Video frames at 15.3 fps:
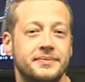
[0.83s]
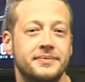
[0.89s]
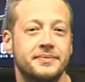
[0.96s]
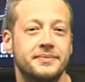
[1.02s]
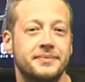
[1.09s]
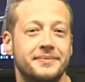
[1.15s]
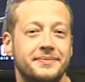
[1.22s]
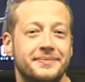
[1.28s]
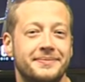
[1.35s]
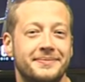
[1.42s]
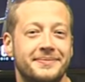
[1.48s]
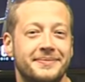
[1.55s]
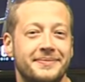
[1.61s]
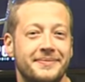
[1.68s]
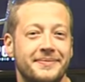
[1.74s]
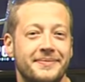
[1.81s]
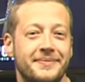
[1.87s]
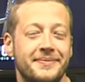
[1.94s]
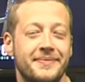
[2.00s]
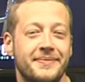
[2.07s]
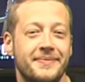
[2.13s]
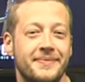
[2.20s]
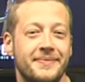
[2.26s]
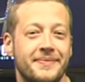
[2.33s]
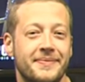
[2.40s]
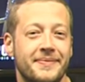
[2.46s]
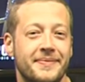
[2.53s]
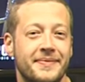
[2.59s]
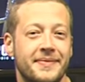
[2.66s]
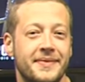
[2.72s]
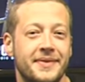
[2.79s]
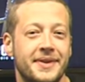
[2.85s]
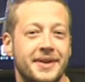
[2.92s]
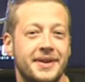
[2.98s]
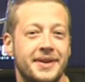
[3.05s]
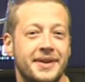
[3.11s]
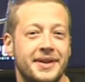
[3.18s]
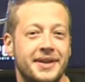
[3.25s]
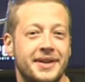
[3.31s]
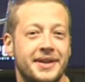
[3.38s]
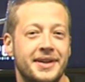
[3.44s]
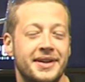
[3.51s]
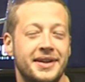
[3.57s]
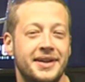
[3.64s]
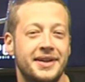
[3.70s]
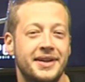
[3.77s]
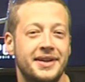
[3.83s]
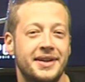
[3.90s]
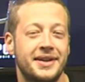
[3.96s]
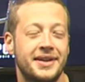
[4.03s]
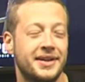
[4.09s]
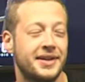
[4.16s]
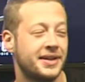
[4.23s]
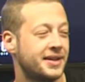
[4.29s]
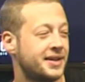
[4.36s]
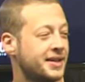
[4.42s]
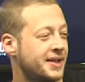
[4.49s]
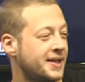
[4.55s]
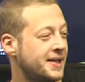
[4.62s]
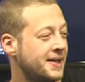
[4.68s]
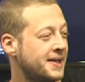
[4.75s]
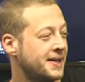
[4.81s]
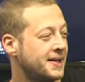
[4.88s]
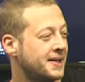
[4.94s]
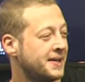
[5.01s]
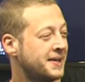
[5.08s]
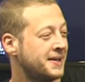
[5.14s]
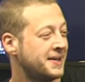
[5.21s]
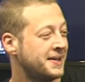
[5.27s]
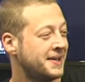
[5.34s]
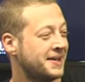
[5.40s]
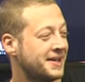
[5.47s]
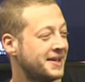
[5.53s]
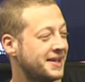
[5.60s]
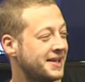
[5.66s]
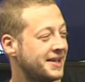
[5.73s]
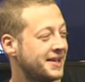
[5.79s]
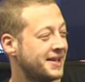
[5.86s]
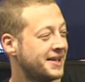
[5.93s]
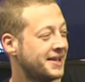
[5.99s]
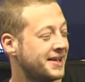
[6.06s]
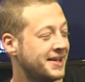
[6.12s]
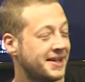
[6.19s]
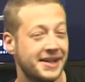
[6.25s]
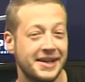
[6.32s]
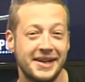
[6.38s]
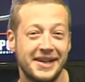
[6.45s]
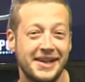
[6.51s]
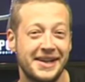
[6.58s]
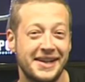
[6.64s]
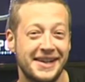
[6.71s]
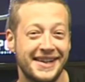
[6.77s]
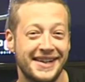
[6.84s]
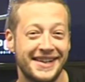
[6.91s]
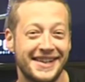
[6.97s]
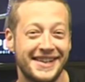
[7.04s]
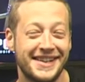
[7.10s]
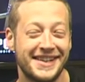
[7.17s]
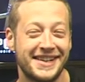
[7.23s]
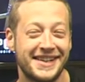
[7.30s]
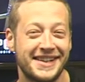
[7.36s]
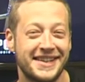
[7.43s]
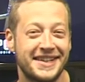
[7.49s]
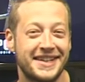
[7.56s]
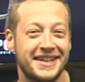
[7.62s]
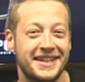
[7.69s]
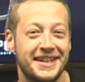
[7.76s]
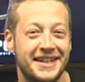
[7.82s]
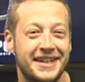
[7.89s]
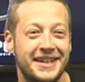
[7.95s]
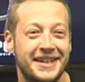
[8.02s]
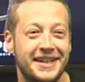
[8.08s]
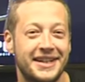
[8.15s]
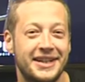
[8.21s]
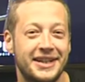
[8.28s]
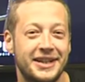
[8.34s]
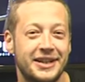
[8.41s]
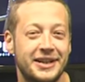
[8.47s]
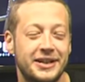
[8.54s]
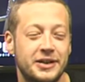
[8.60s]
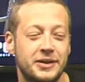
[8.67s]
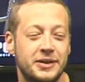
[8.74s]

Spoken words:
No words are spoken by the person on screen.